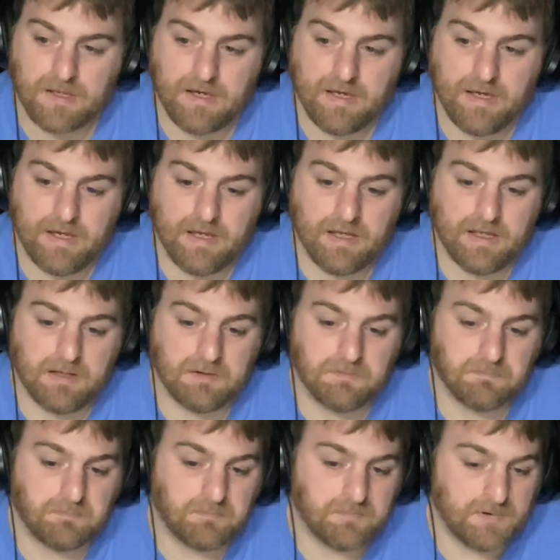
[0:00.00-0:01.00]
And
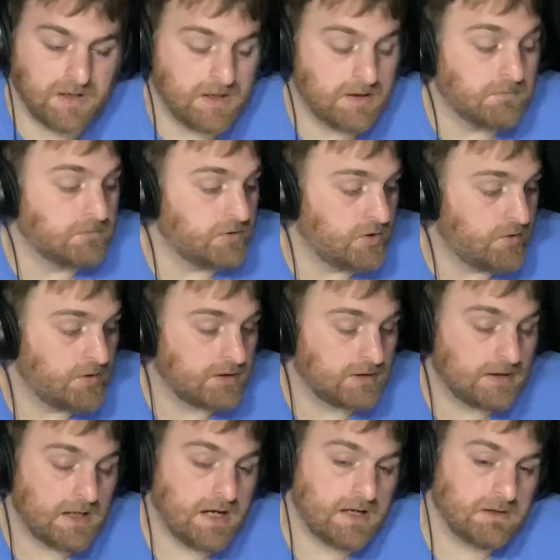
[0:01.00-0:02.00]
him doing
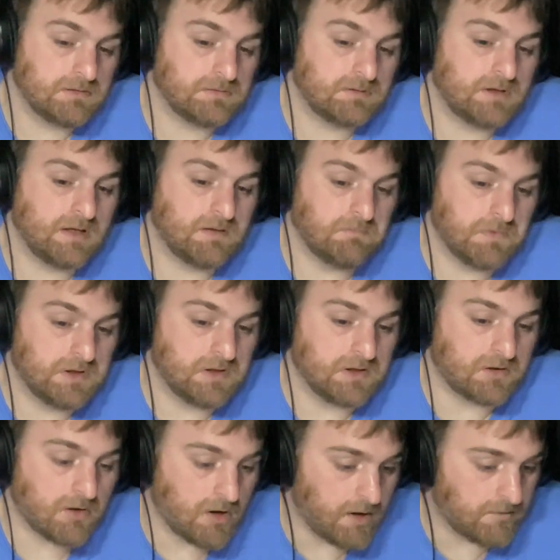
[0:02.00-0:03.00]
that gave me the
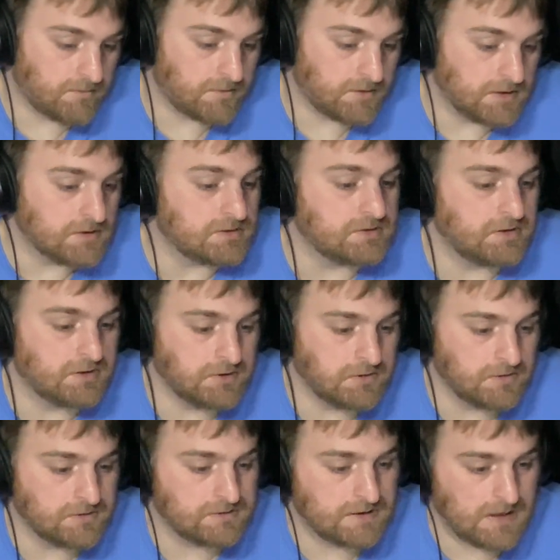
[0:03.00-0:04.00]
confidence to do
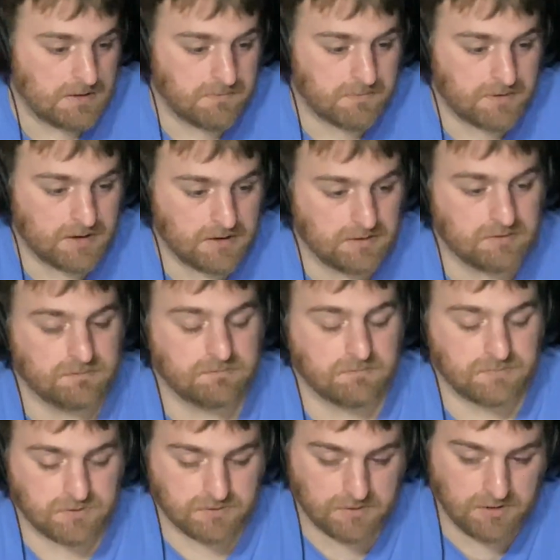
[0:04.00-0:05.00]
the same thing and,
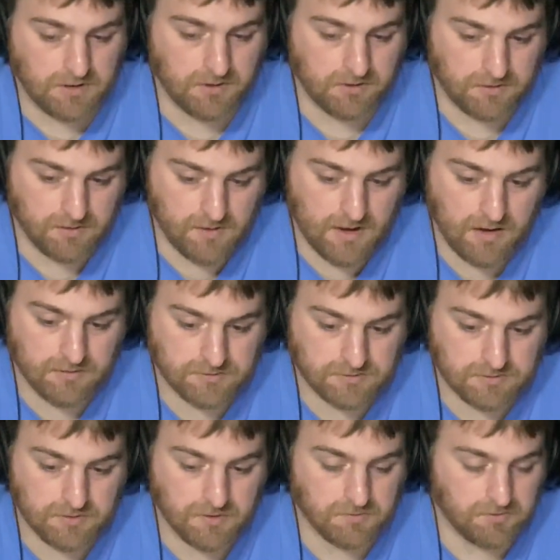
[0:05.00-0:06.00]
go out and
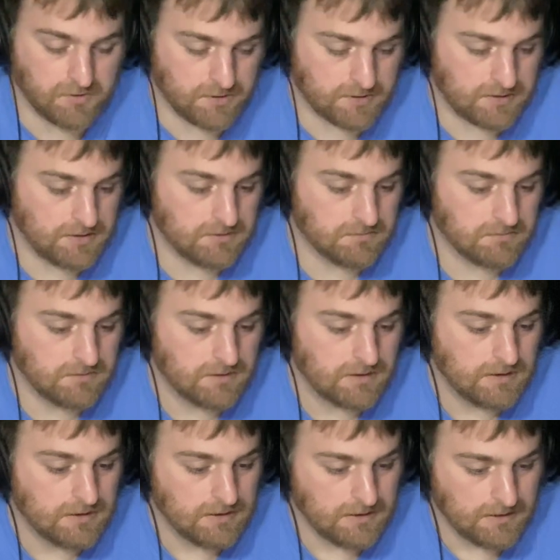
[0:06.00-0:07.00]
start looking.
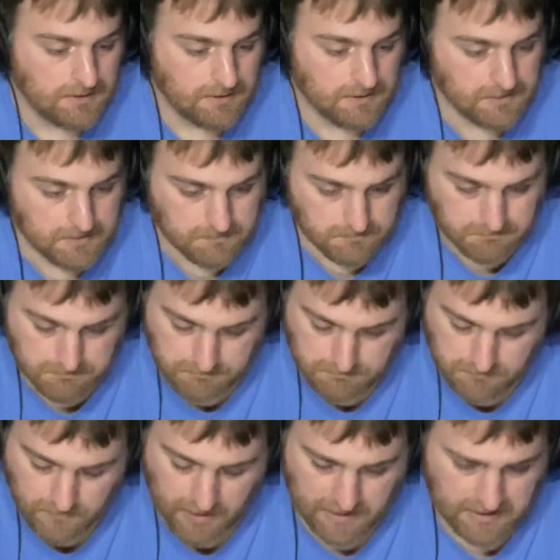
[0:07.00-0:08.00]

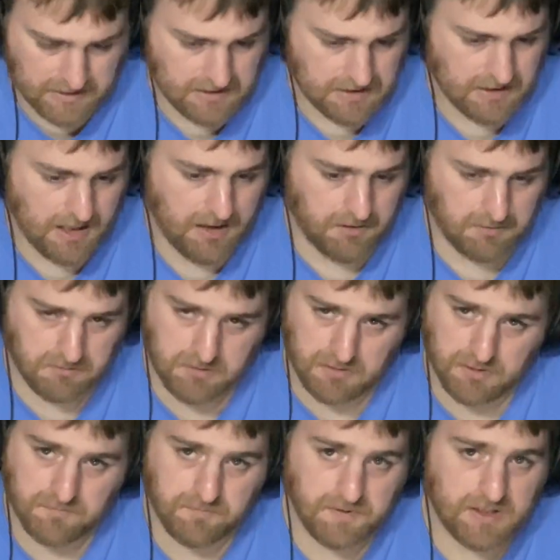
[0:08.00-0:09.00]
And he and I are
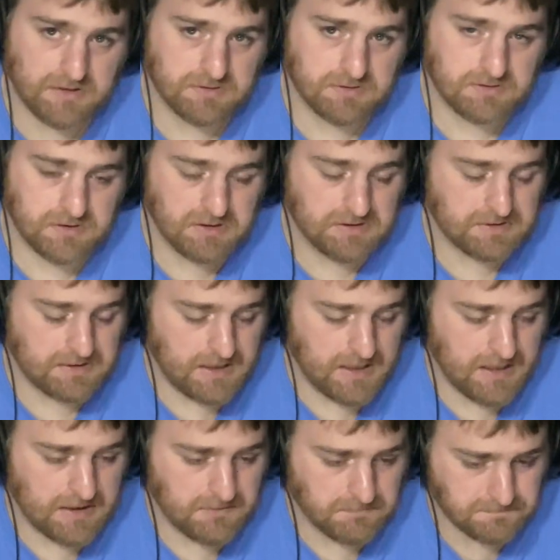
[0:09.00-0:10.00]
good friends to this
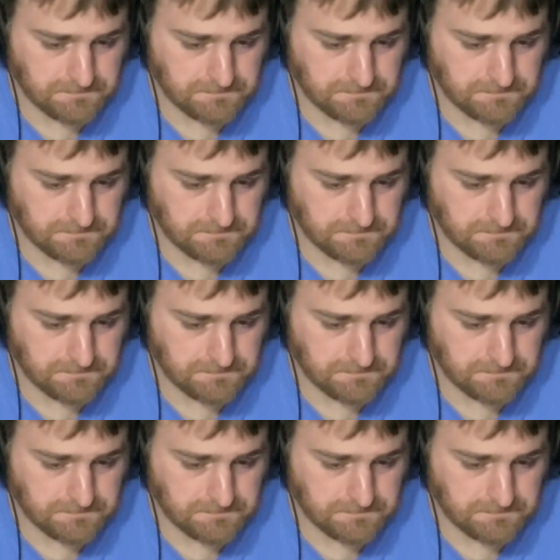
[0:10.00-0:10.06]
day,